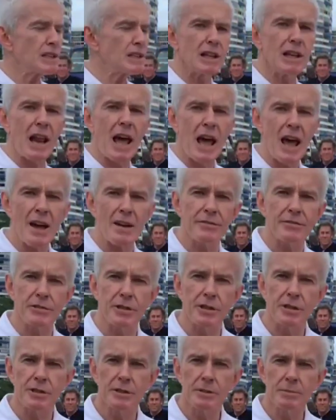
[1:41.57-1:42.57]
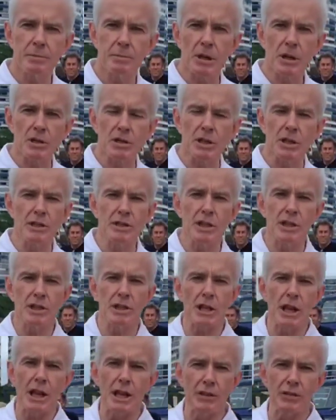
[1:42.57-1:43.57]
laughed because they're just
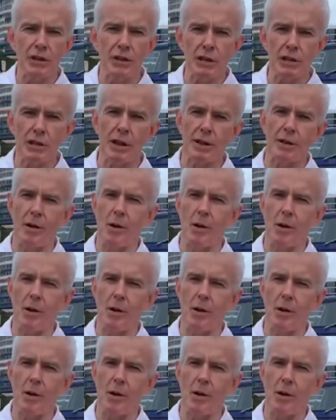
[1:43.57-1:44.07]
saying things like,